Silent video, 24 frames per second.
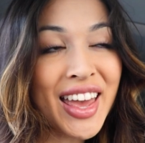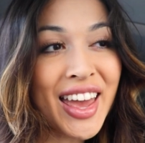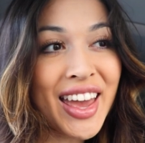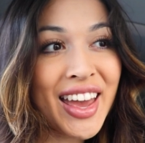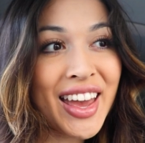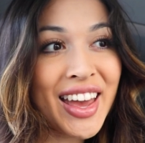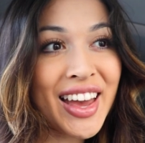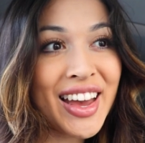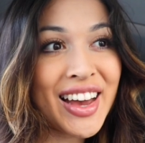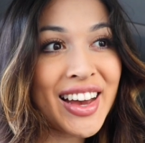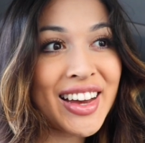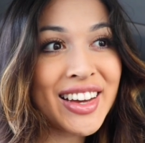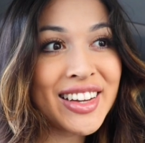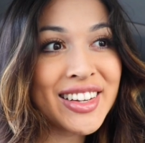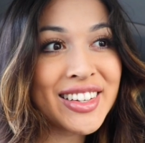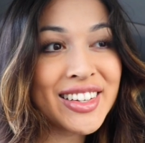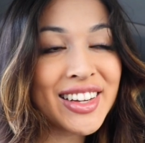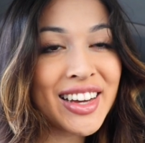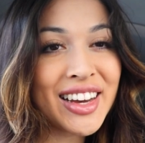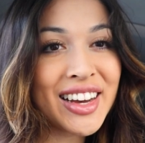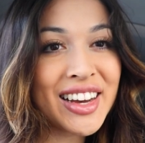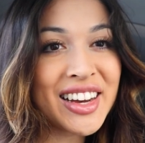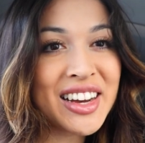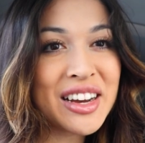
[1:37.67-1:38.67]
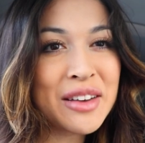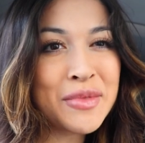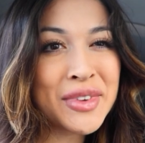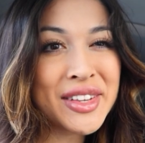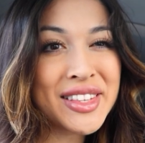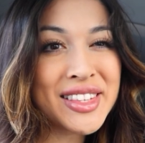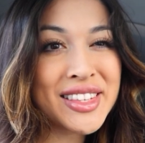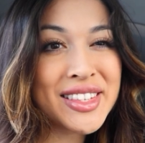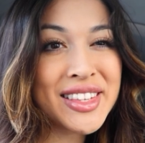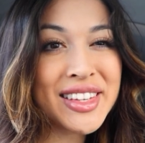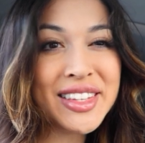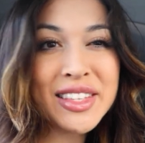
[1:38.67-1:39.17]
and
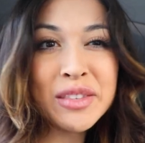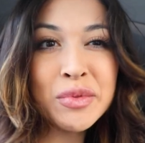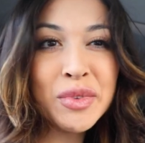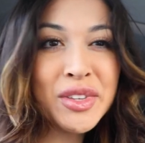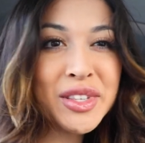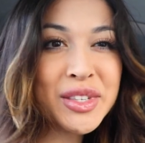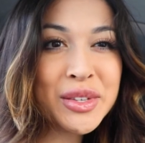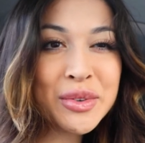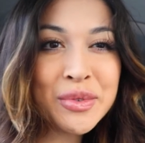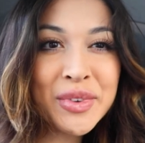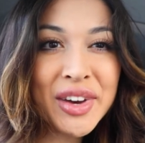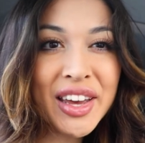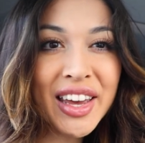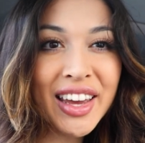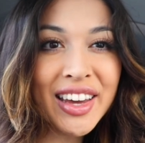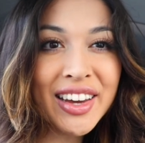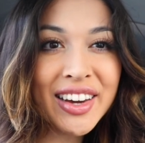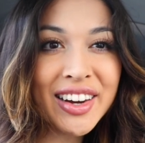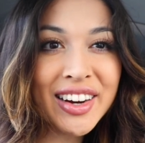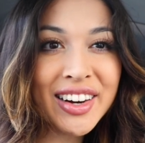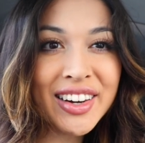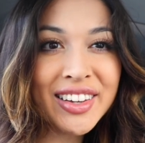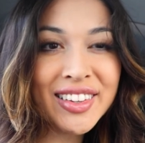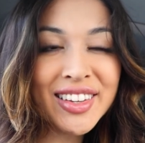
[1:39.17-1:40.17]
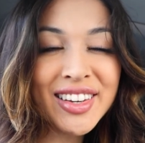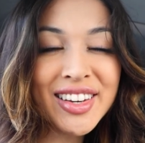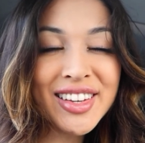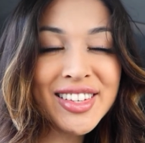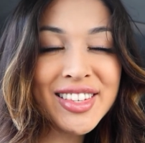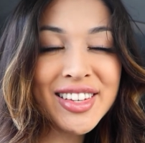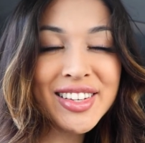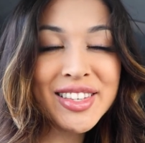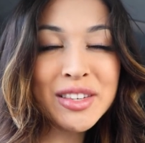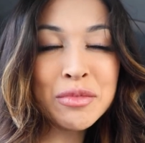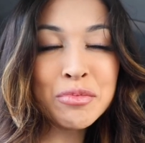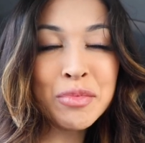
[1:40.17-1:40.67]
it's 6 months away currently
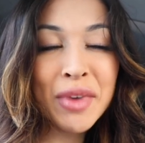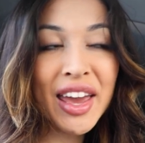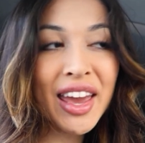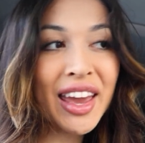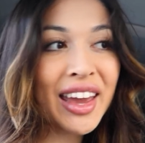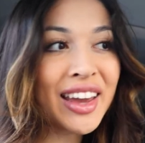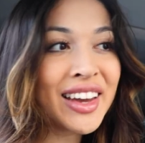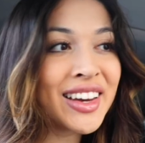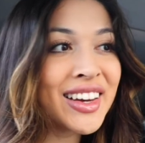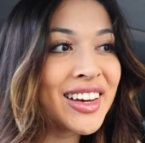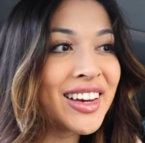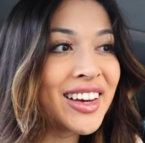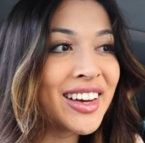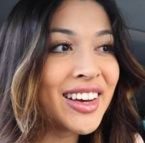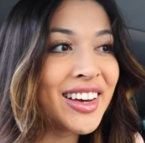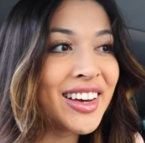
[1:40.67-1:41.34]
because it's May.